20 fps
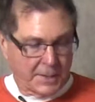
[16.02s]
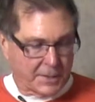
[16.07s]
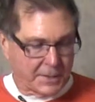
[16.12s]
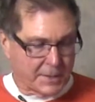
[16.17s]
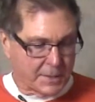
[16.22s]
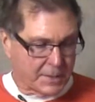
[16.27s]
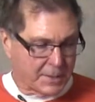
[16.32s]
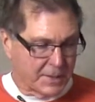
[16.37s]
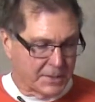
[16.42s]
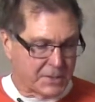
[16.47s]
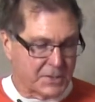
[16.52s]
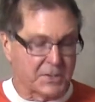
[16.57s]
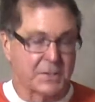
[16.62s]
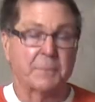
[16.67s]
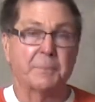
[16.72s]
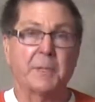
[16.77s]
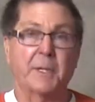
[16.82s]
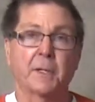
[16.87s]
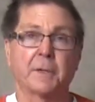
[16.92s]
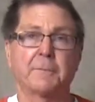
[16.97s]
This is a
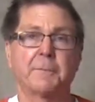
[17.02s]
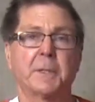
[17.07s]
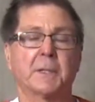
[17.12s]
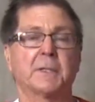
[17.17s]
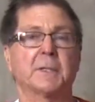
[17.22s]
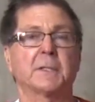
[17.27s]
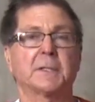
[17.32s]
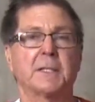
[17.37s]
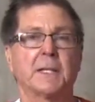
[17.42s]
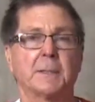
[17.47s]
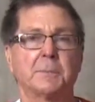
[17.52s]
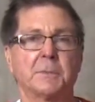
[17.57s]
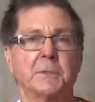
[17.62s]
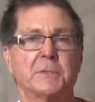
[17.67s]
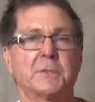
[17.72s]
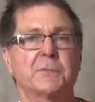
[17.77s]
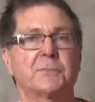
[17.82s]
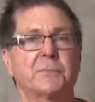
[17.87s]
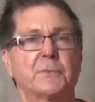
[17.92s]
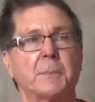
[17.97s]
pair of picnic
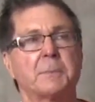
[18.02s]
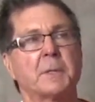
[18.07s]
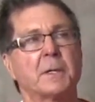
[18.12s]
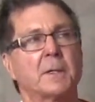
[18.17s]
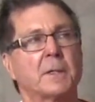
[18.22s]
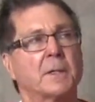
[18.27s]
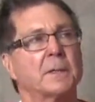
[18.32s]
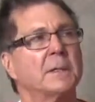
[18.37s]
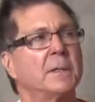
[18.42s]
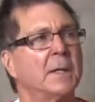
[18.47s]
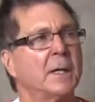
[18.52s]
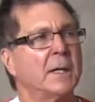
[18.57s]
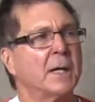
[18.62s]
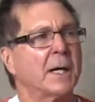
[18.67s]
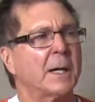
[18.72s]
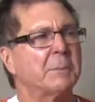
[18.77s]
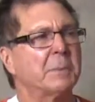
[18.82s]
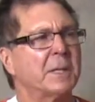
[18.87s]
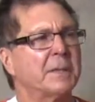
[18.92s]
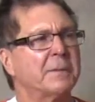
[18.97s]
tables from,
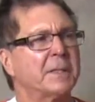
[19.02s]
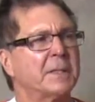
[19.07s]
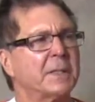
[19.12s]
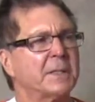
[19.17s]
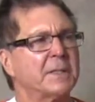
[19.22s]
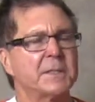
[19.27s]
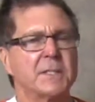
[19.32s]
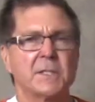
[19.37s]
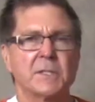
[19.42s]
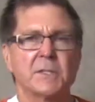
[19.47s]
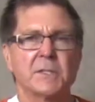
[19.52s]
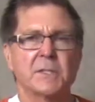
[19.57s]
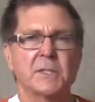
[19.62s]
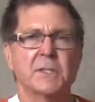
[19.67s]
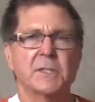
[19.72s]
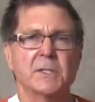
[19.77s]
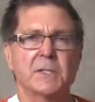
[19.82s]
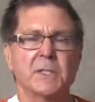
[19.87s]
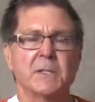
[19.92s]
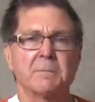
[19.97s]
I believe, a
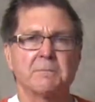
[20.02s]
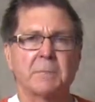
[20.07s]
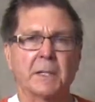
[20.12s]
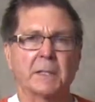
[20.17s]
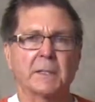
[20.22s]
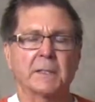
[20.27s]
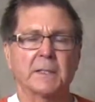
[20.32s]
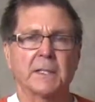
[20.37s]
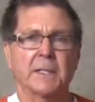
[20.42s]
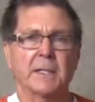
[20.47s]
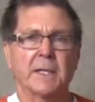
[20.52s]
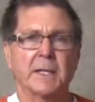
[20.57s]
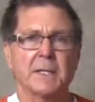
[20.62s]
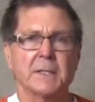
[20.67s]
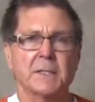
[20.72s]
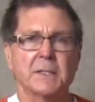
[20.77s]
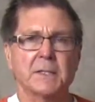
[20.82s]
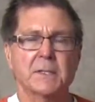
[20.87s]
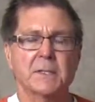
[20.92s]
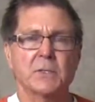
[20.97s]
1960 Bentley
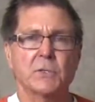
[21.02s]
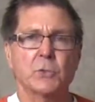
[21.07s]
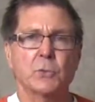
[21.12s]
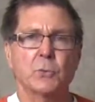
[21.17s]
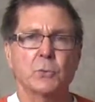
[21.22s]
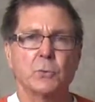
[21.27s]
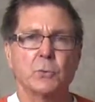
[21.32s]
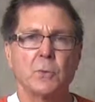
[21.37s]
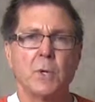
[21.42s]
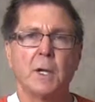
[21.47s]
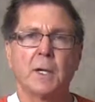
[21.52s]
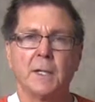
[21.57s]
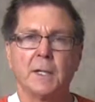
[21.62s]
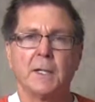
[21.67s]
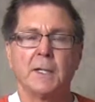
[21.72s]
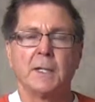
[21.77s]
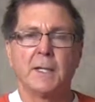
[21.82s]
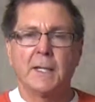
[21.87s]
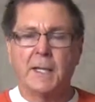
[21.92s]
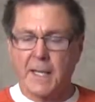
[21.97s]
S-2,
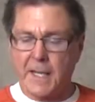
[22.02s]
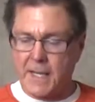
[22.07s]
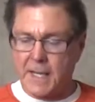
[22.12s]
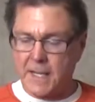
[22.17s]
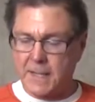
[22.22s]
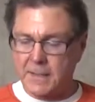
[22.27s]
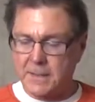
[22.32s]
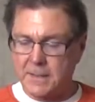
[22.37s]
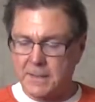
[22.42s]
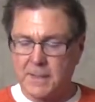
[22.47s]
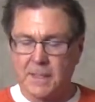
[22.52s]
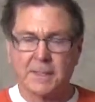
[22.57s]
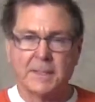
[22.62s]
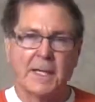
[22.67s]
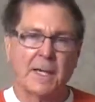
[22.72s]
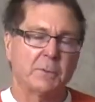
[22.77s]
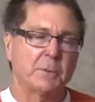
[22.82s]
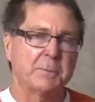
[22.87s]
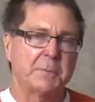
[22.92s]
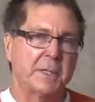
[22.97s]
and
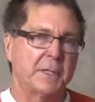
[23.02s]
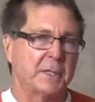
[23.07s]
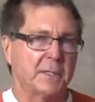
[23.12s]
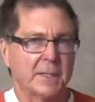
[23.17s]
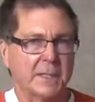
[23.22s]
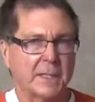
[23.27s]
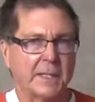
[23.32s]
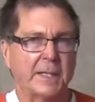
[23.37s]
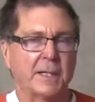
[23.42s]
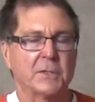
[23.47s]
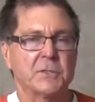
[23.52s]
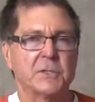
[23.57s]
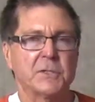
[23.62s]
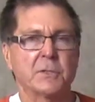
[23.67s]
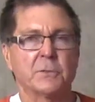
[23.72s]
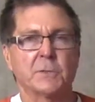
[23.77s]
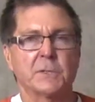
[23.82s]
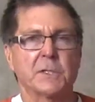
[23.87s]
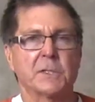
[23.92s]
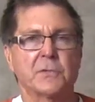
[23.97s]
that would be the Cloud
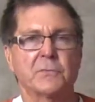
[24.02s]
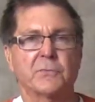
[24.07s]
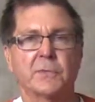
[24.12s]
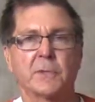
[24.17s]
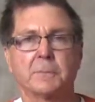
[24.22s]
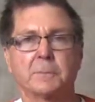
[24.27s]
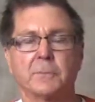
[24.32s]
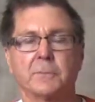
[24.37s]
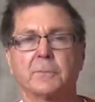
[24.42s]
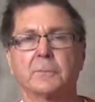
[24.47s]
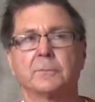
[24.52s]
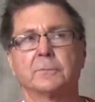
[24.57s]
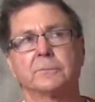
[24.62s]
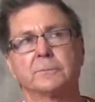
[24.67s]
series from